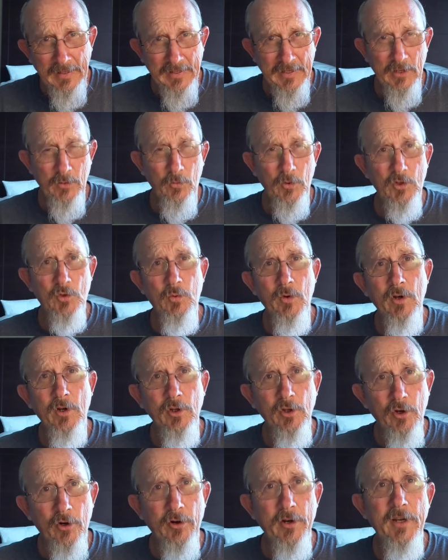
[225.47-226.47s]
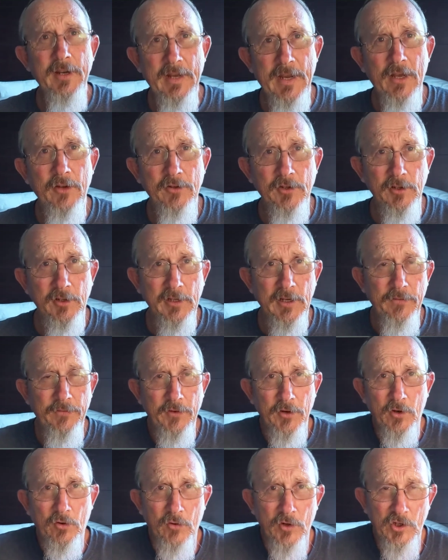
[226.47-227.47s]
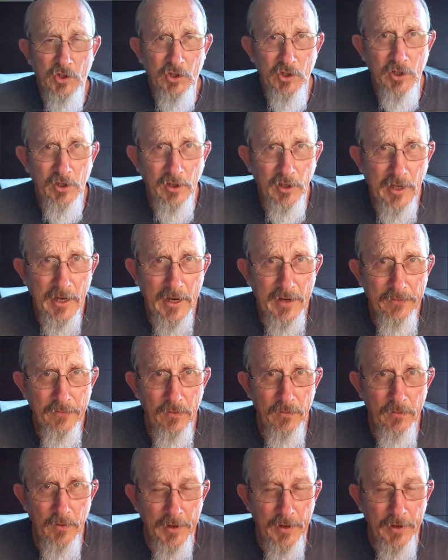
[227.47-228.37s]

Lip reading: in which we are learning how to live the Christian life.